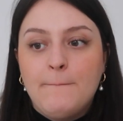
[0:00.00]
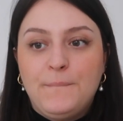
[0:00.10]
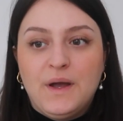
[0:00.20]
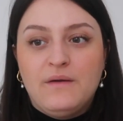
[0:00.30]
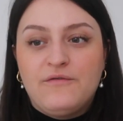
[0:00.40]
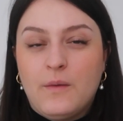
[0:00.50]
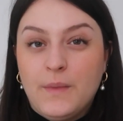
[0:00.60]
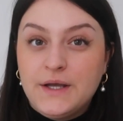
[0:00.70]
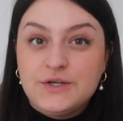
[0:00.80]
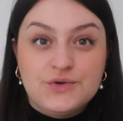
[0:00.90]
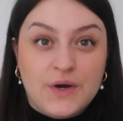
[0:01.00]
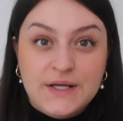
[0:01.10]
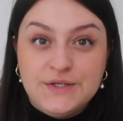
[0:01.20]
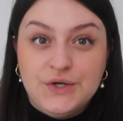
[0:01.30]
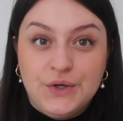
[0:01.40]
But from like tray
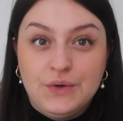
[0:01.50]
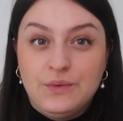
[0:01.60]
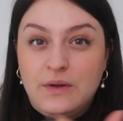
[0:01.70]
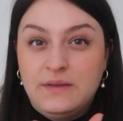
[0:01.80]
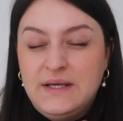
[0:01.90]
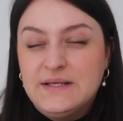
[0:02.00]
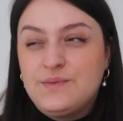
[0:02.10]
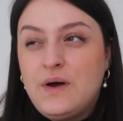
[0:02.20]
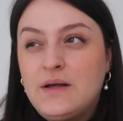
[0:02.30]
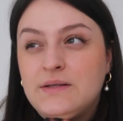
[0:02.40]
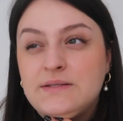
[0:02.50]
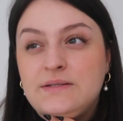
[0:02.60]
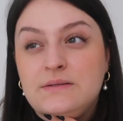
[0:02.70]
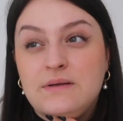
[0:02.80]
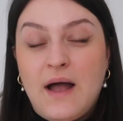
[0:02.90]
2 and these ones,